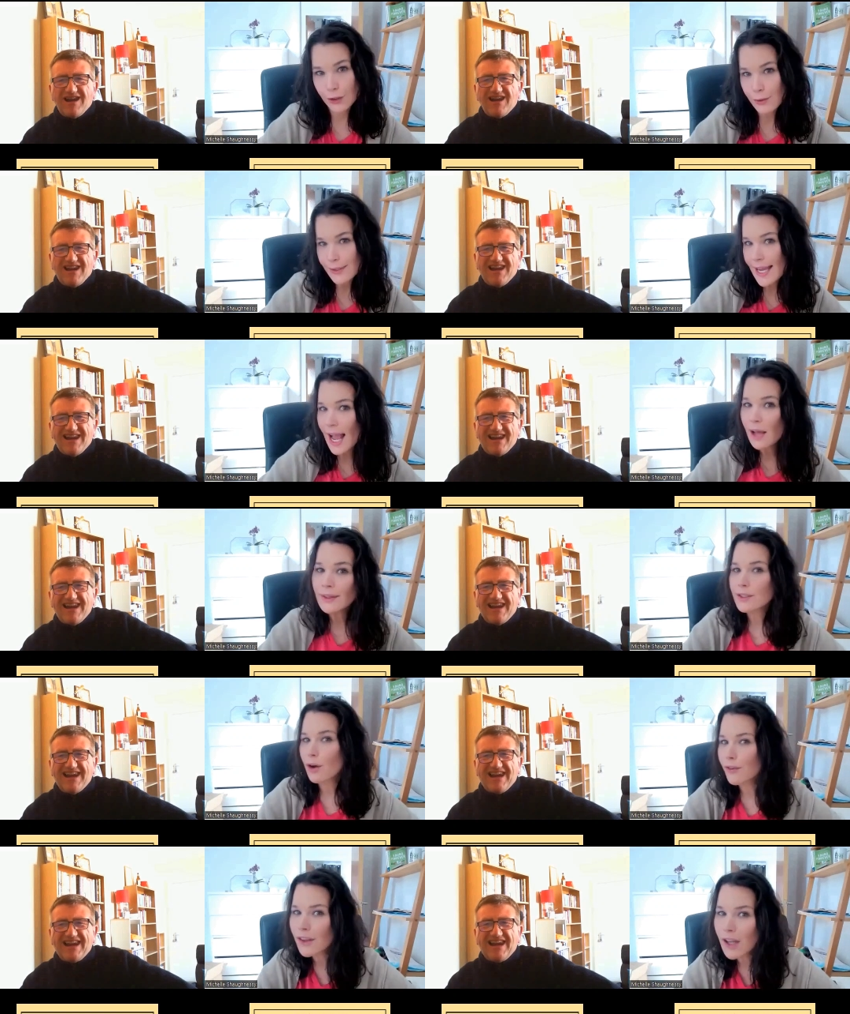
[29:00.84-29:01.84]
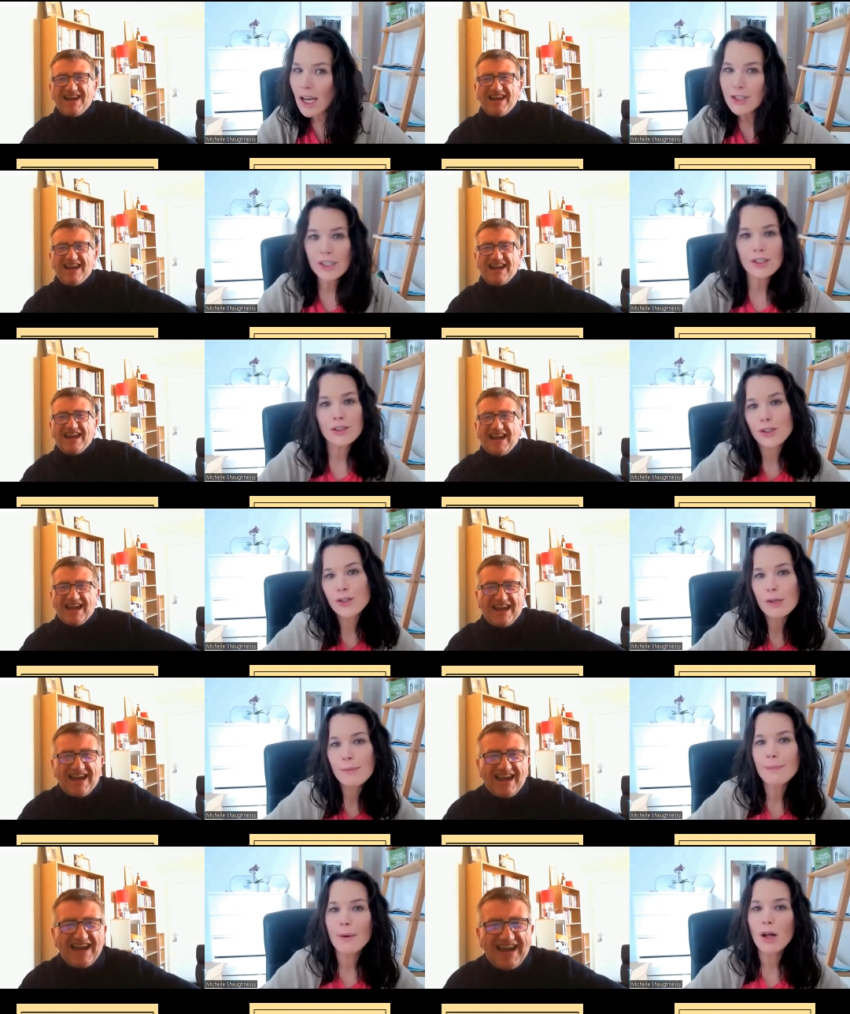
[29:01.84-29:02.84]
Speaker 1: You're new in town. Let's go for lunch. I'll introduce
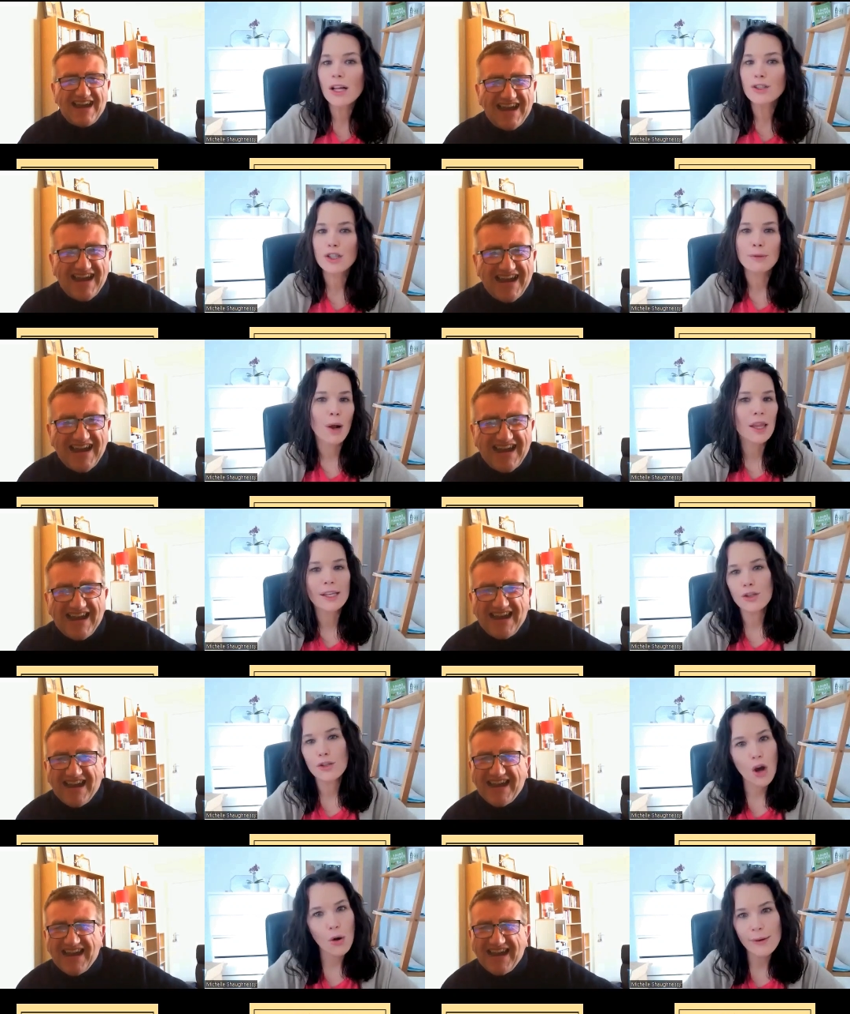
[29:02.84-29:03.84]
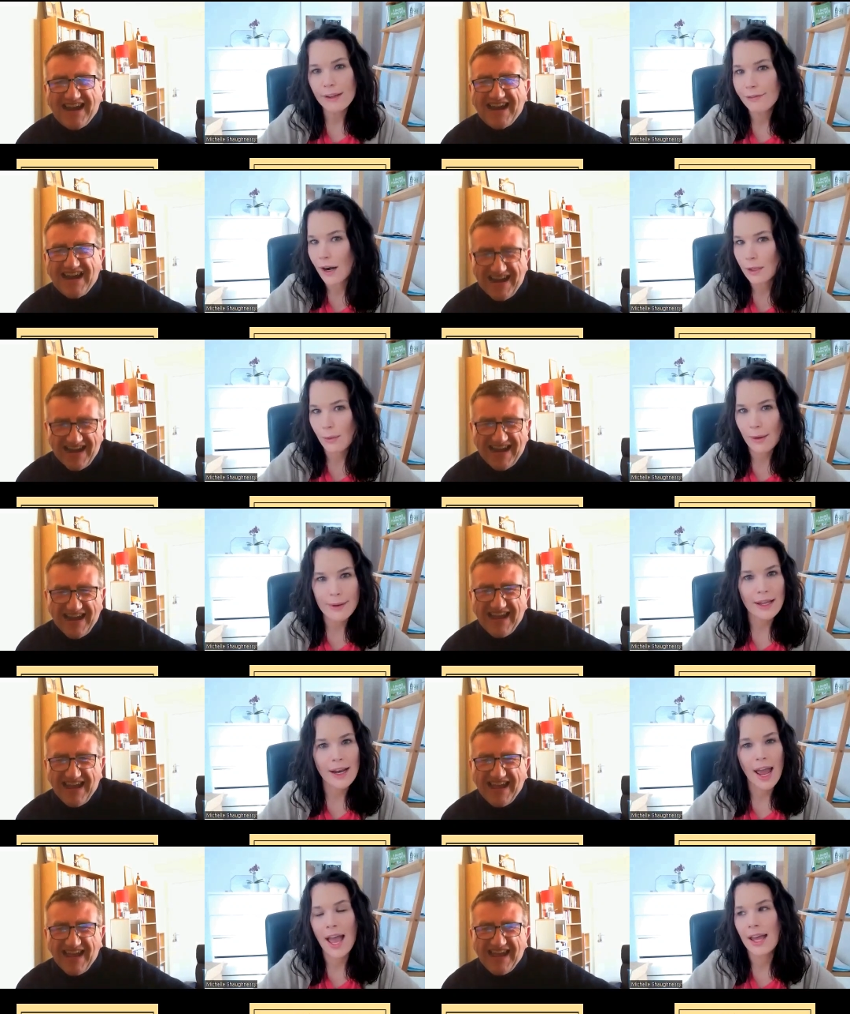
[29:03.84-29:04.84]
you to people. And she brought like so many funny
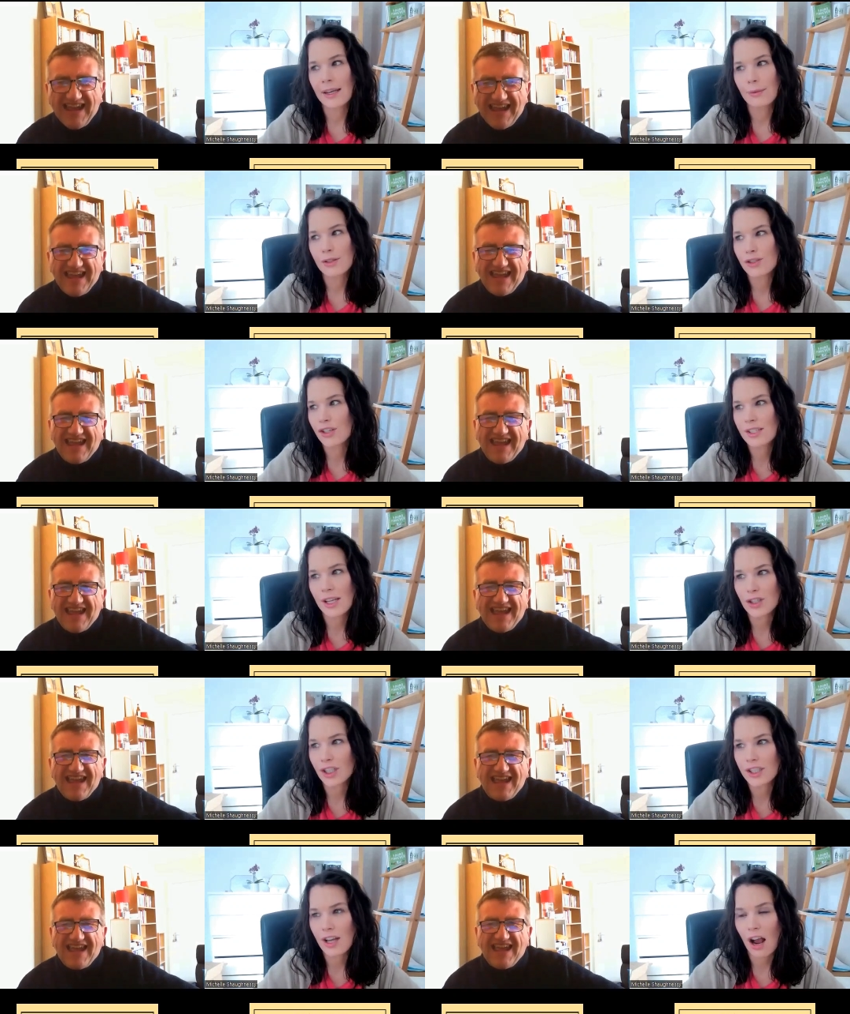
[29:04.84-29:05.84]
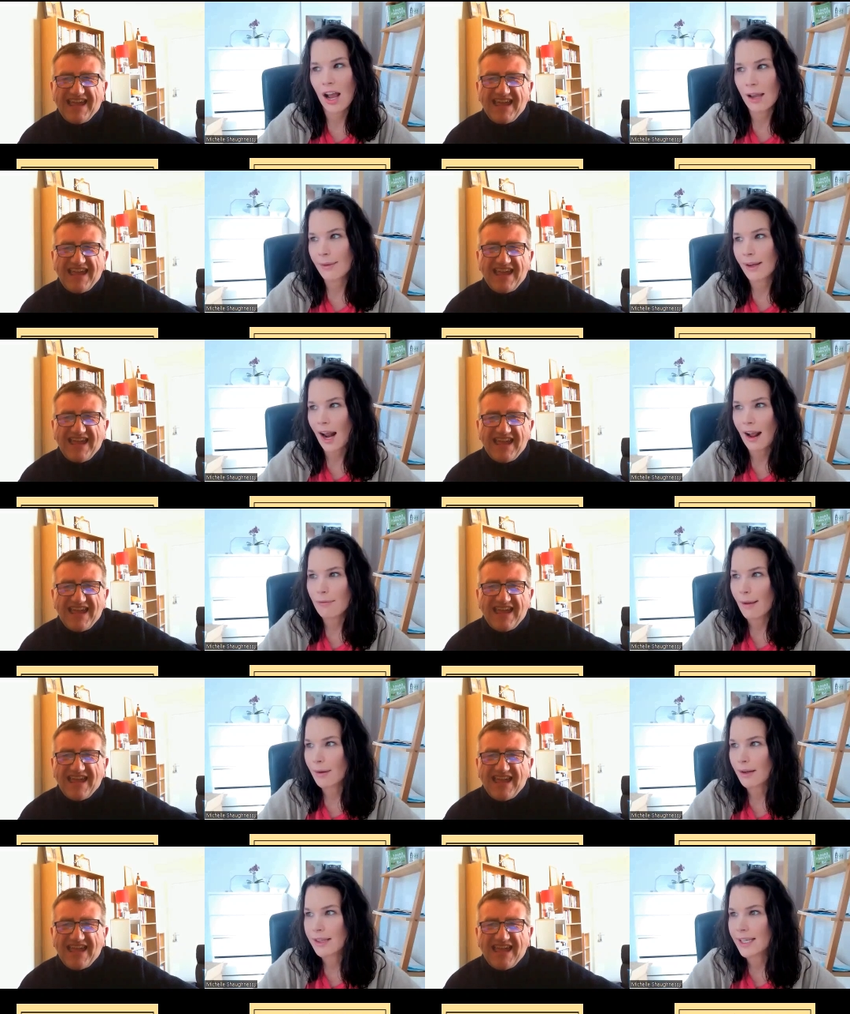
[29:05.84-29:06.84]
women. And it was just such a good time. And I
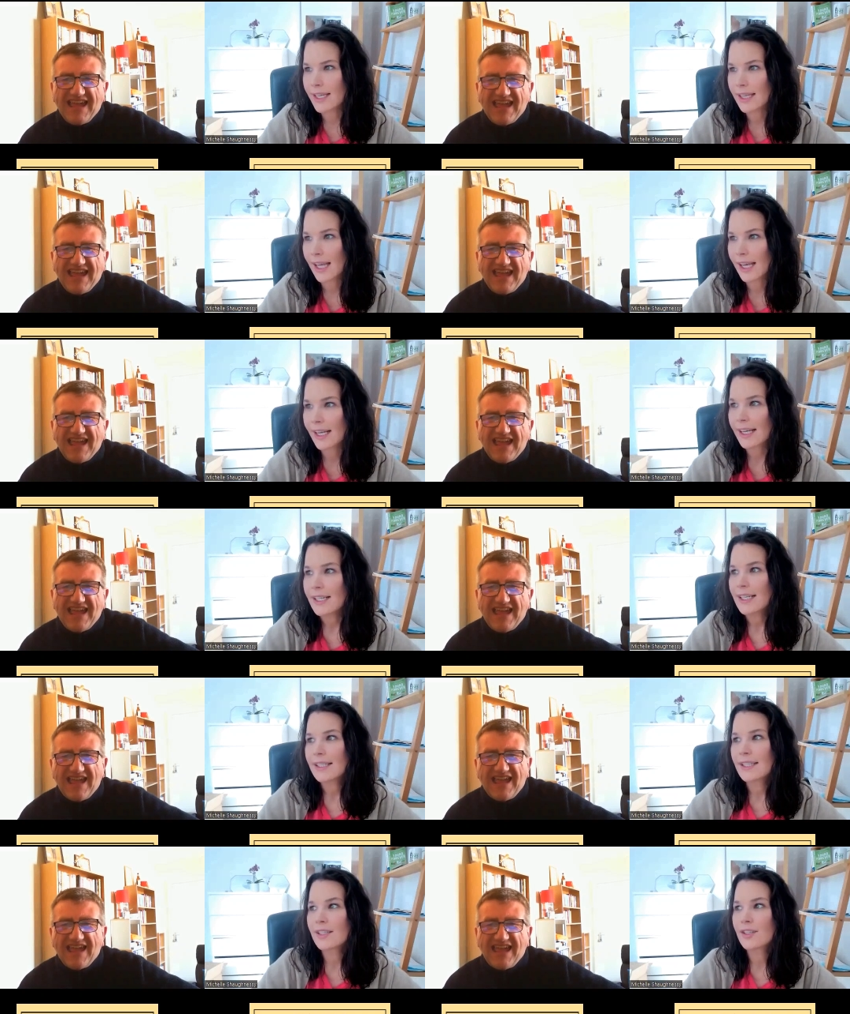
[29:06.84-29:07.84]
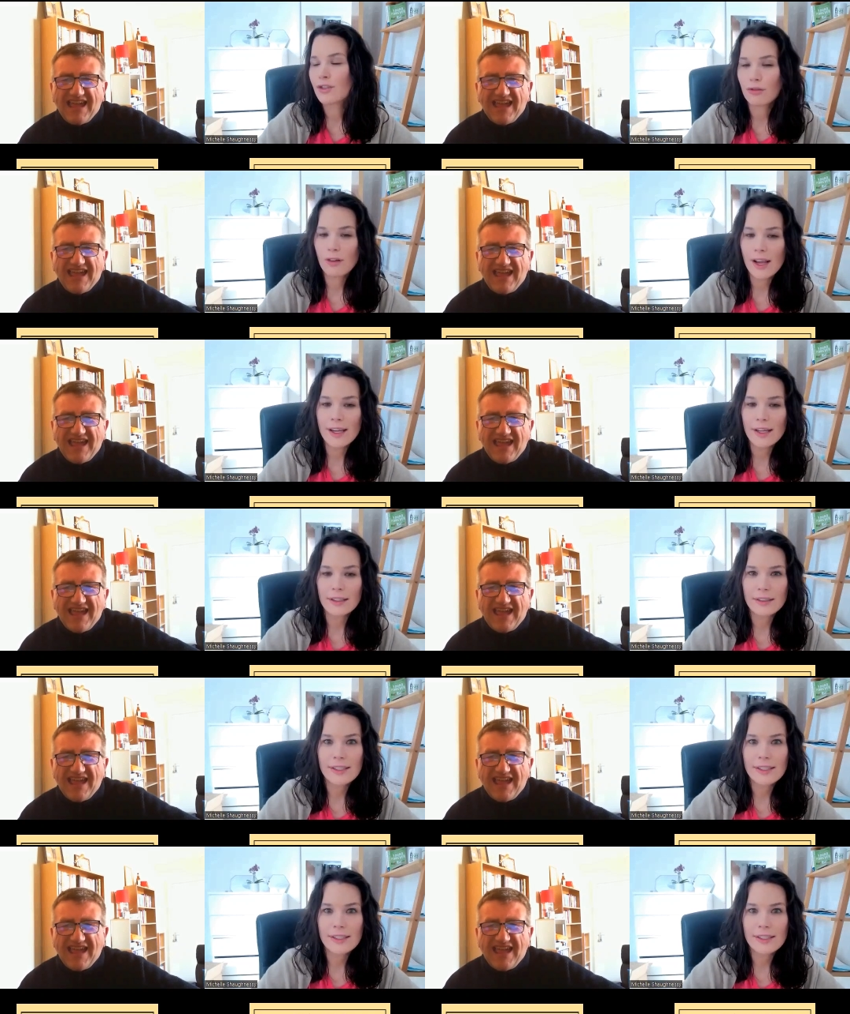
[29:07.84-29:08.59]
remember thinking, like, this is great.